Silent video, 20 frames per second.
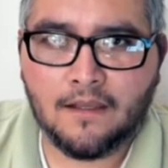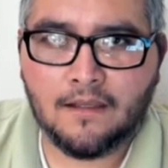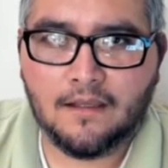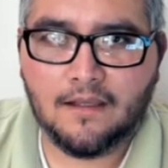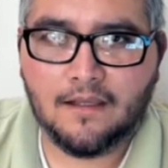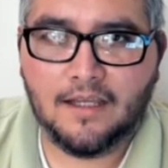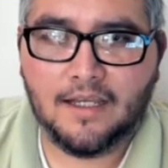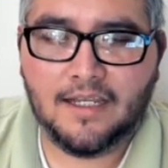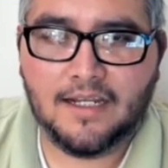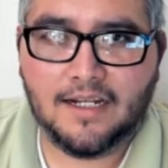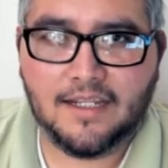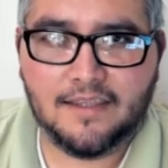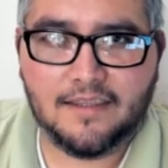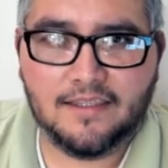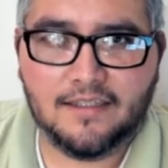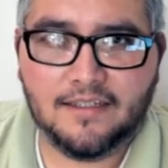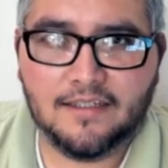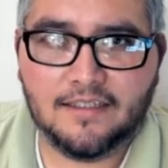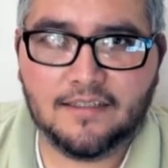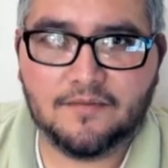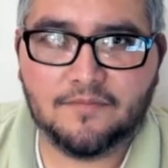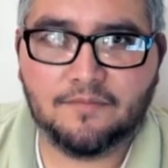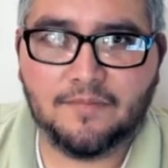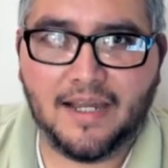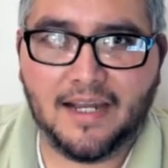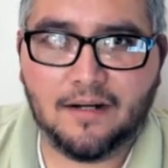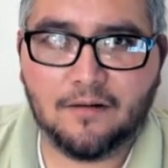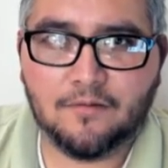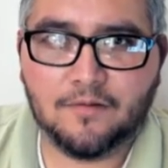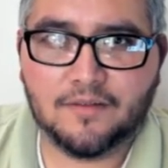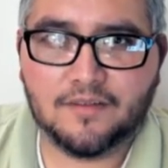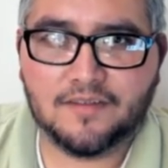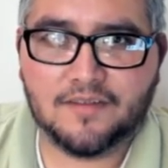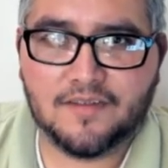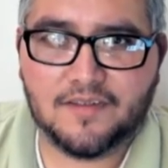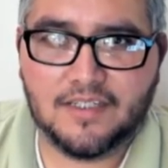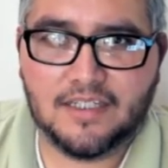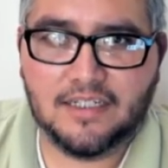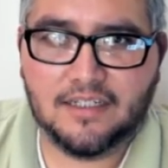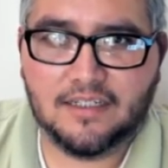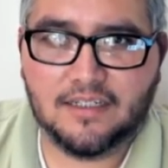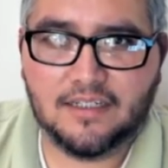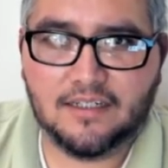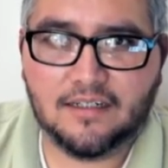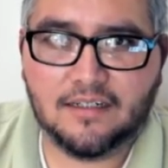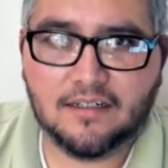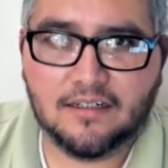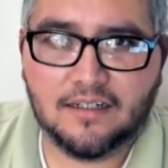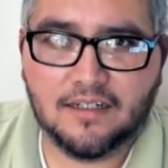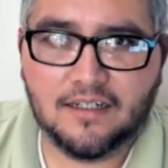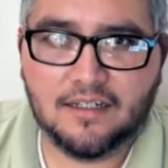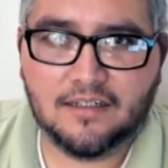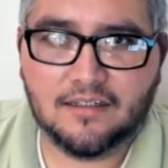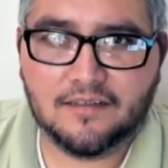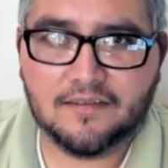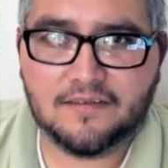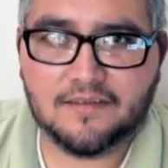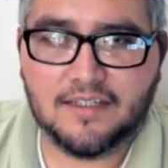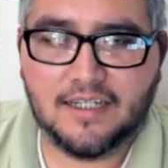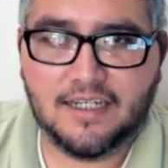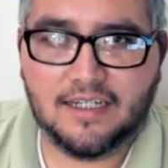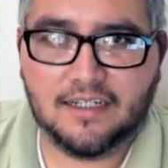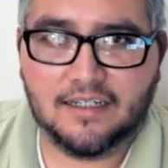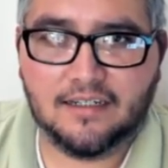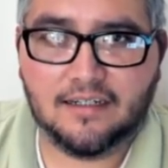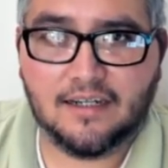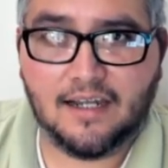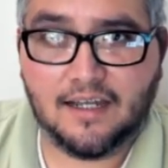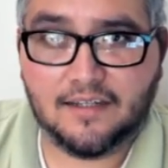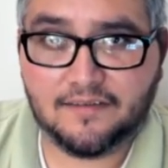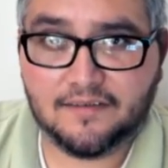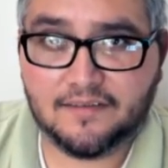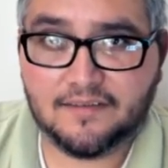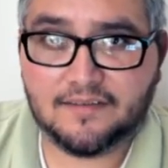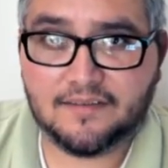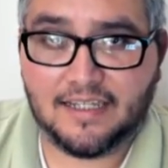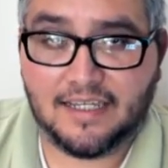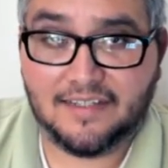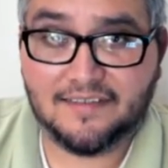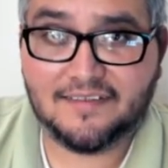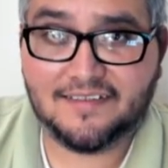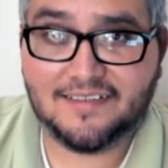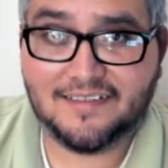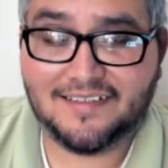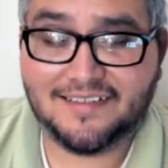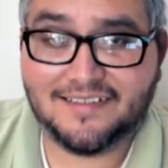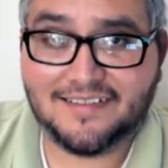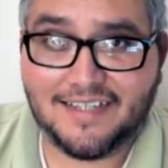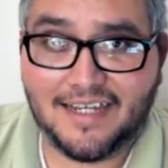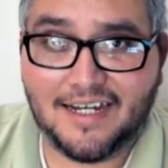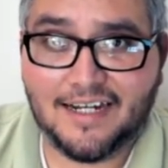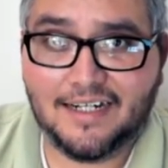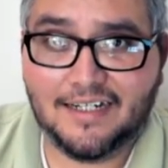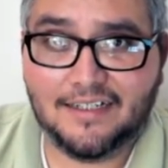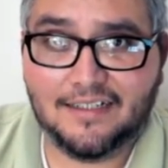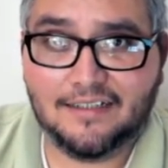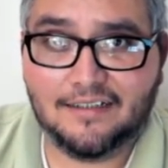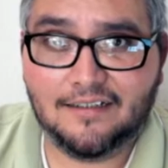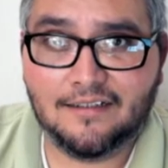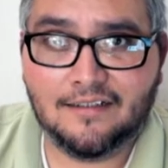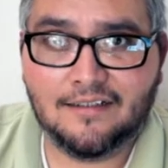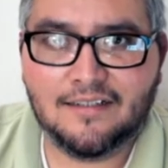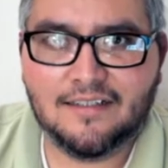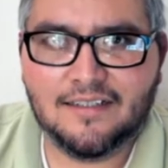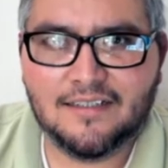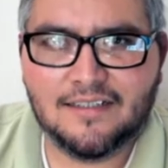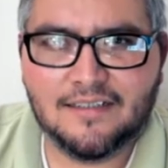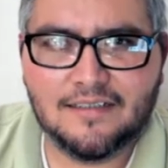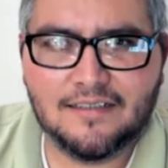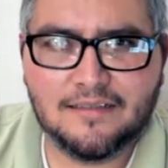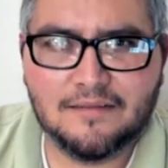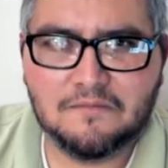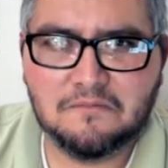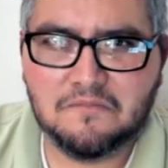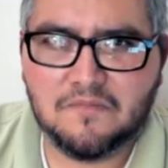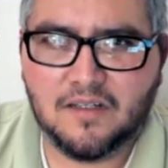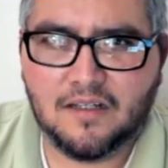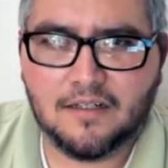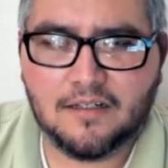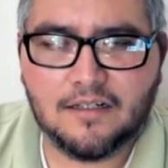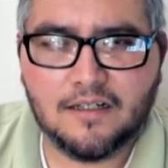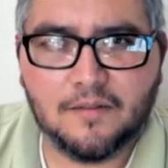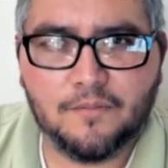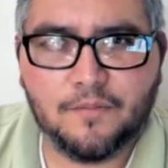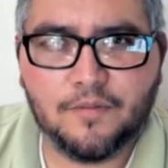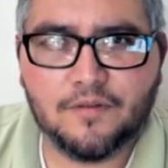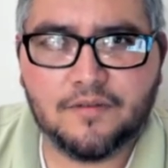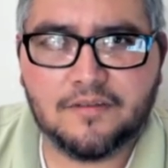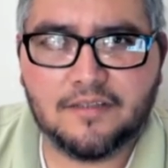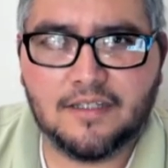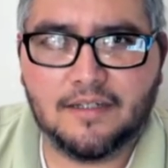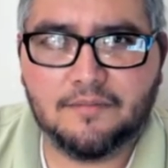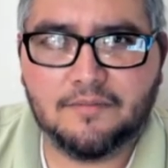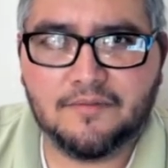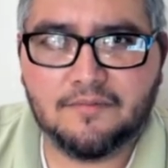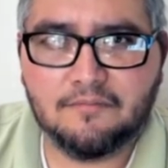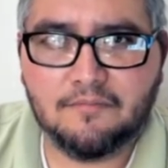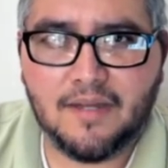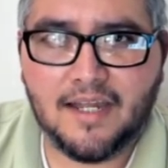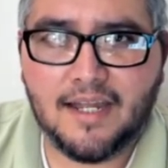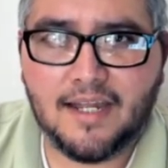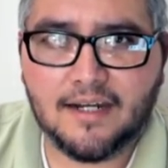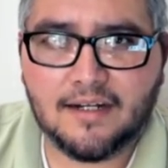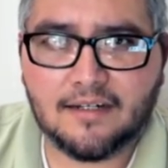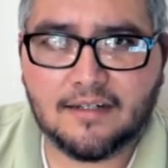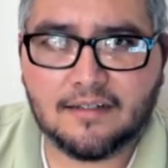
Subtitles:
And I think it's backwards thinking and us taking, as a society, a couple steps back.